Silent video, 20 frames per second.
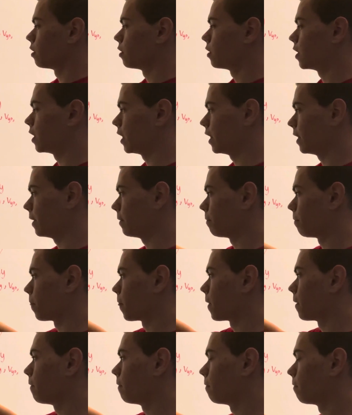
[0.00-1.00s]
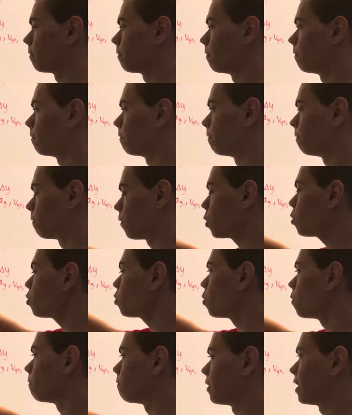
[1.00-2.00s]
the
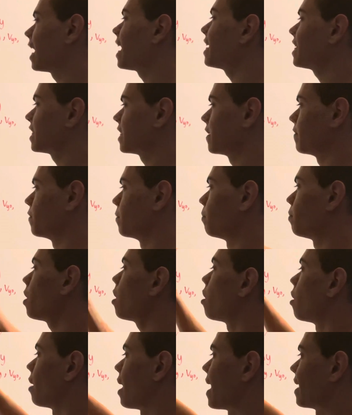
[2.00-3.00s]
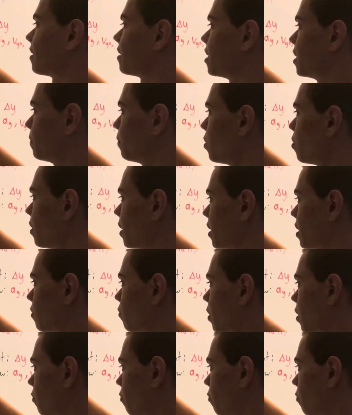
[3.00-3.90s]
vertical velocity of the ball at this point, when it